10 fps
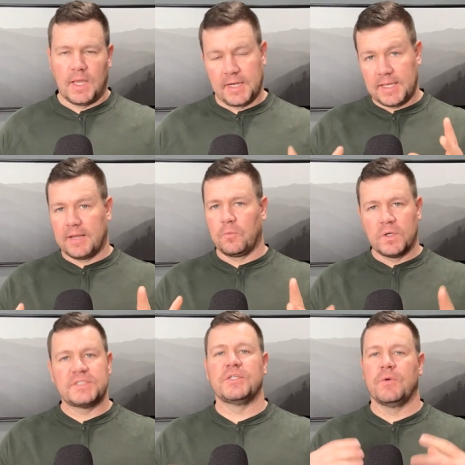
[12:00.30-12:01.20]
And again,
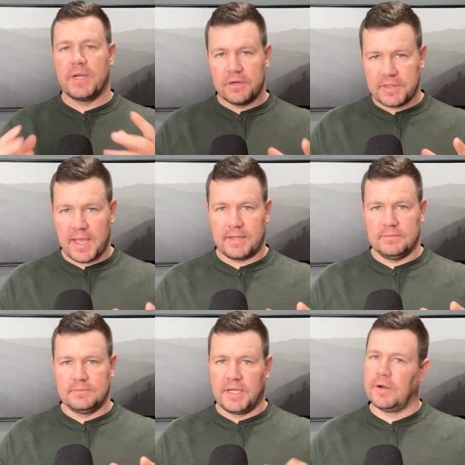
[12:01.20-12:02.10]
once you hear
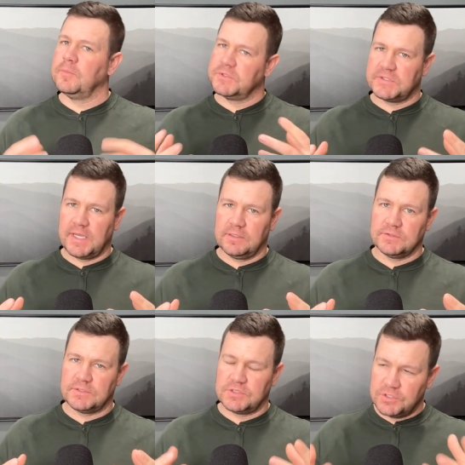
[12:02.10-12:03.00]
that, that almost
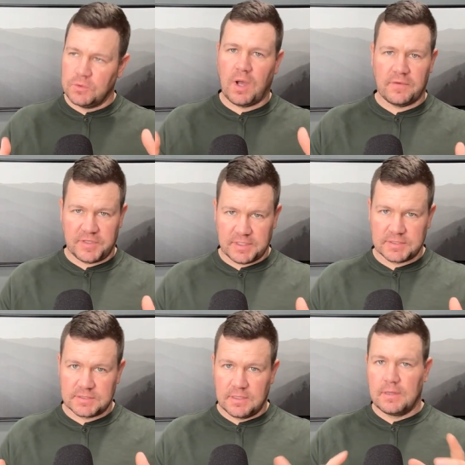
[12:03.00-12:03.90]
sounds too
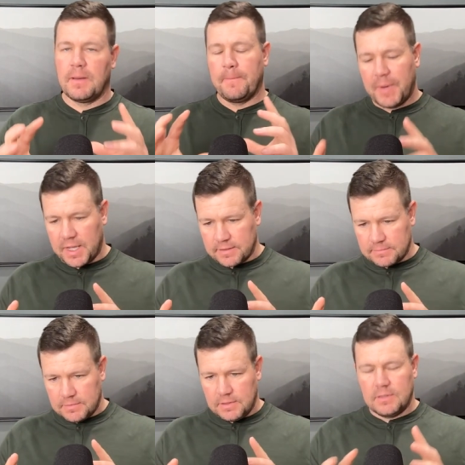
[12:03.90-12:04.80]
obvious.
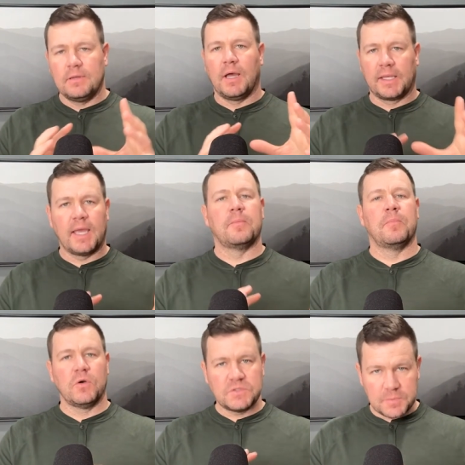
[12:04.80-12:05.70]
But again,
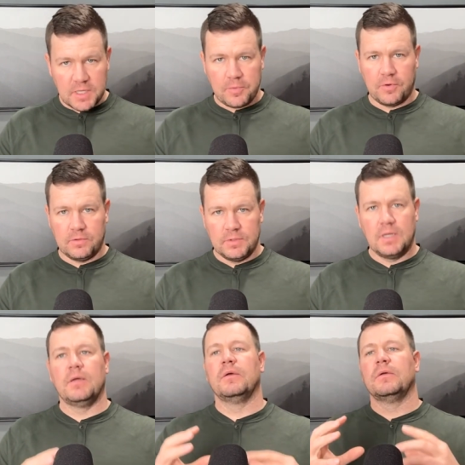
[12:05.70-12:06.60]
most people
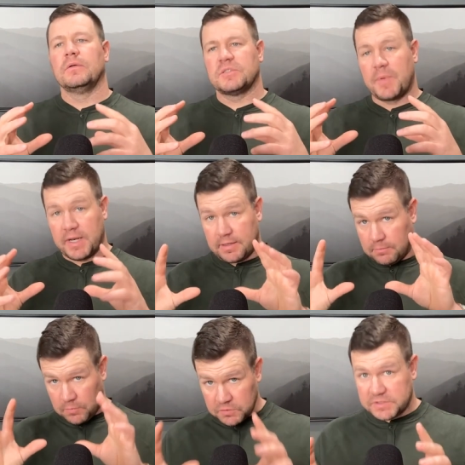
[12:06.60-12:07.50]
spend
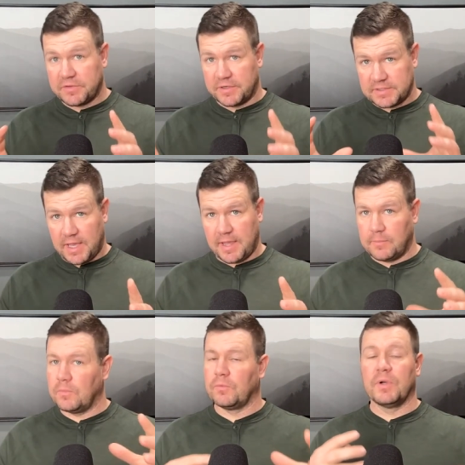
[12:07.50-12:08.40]
most of their
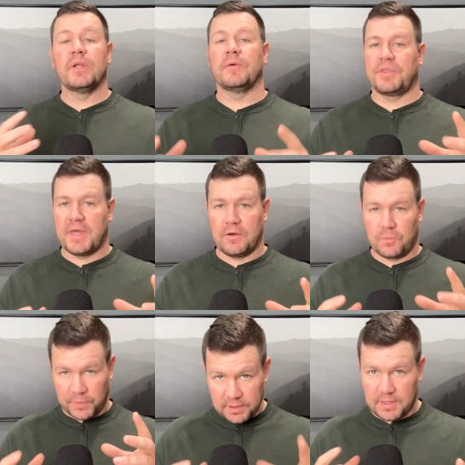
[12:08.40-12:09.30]
time really
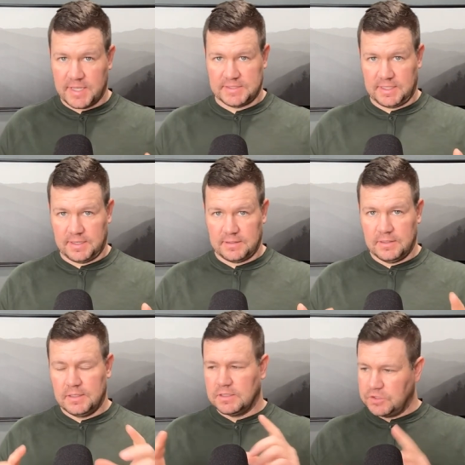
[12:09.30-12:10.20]
without realizing it
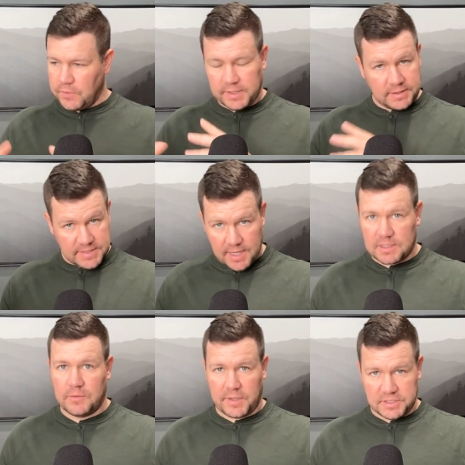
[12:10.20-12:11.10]
doing
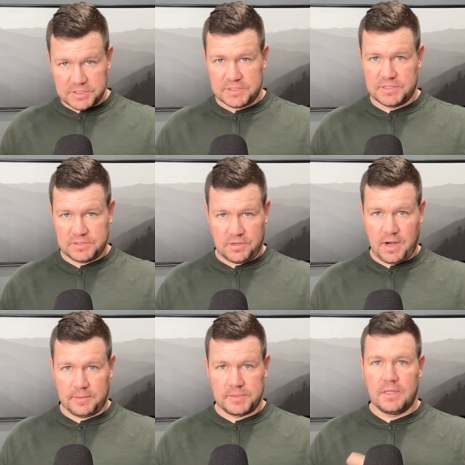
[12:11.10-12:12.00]
exactly what I just
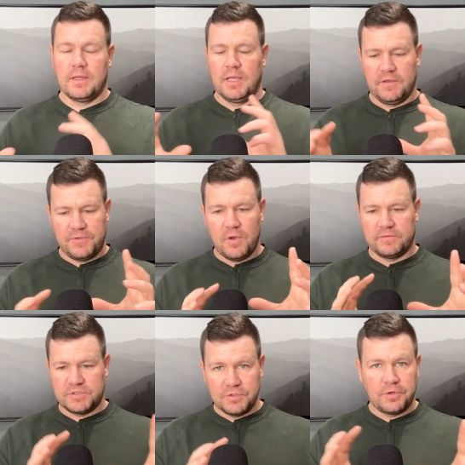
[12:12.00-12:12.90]
described. If you
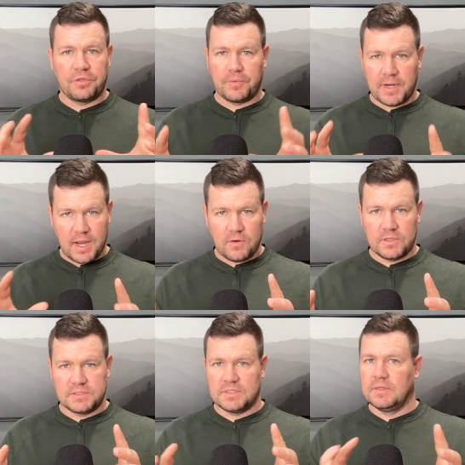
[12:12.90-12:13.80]
have two to three
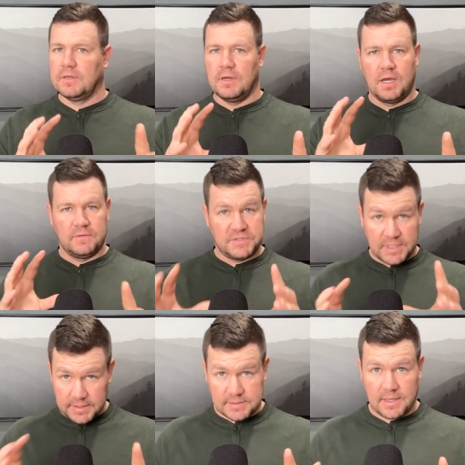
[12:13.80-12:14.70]
hours of
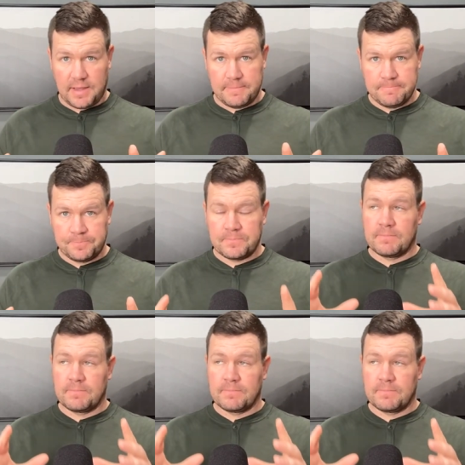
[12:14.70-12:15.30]
study time,